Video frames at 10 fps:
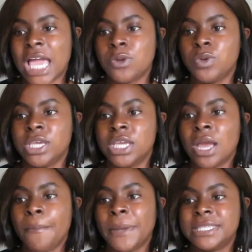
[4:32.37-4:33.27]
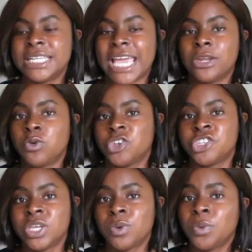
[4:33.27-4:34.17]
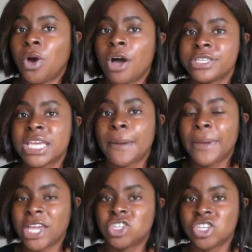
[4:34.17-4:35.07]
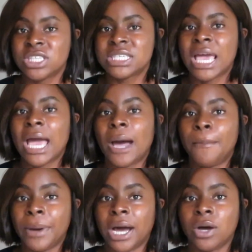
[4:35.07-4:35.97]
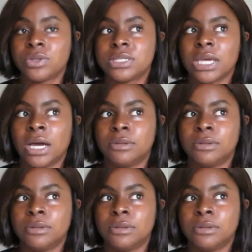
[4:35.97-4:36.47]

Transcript: and we basically had a questionnaire where we were asking patients about